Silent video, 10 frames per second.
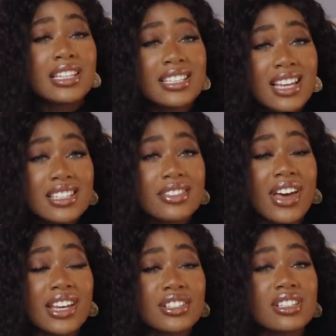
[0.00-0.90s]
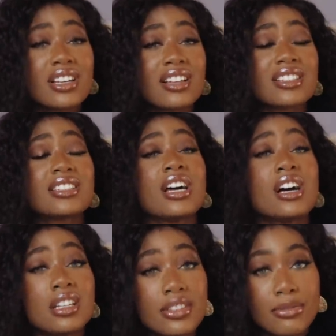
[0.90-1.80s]
These kinds of actions cause a
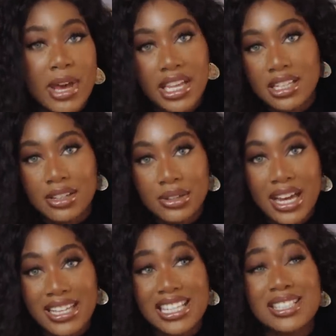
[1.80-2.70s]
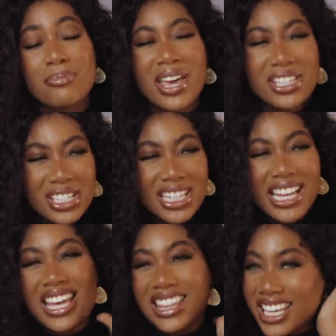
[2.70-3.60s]
ton of matting, you guys,
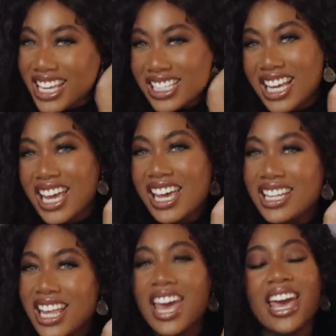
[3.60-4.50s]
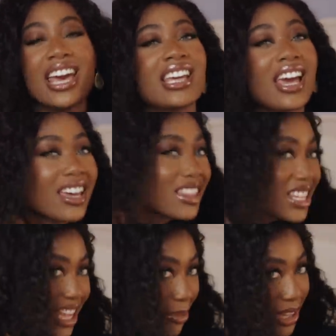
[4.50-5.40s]
especially in the kitchen, aka the
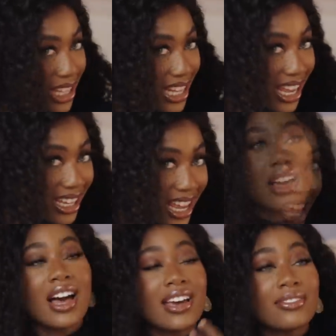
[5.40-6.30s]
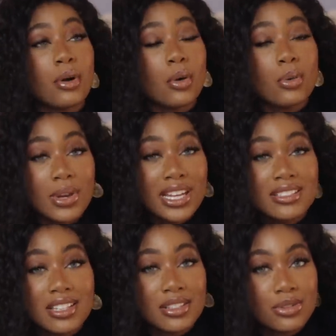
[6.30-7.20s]
nape of the neck. I've
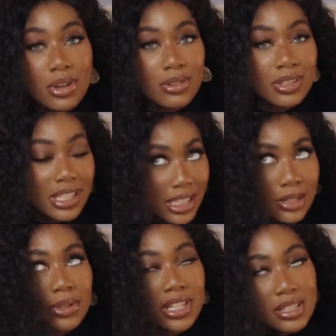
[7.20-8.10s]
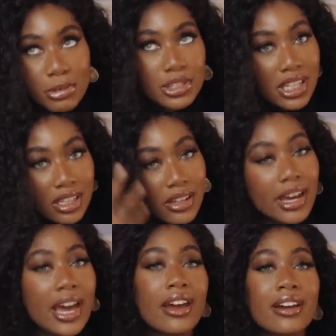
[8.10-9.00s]
always struggled, at least with this particular
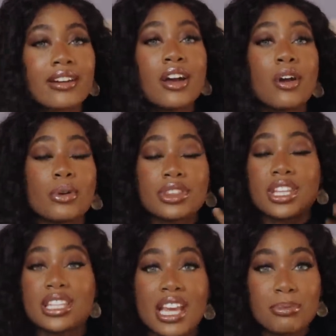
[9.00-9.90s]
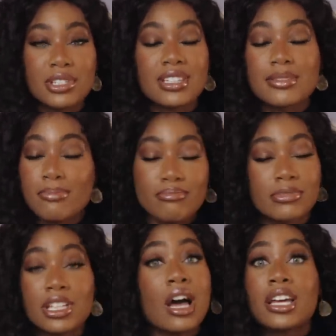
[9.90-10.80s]
hair, with the nape just
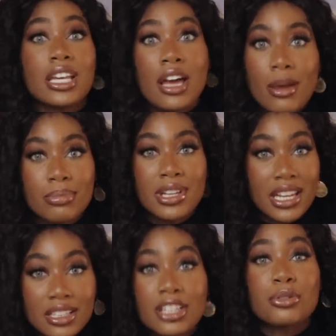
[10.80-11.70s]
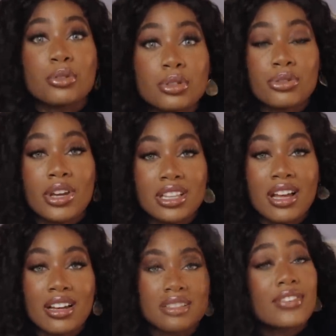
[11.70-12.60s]
locking up, like literal
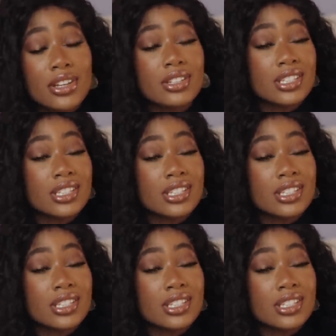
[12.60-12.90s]
dreadlocks. Finger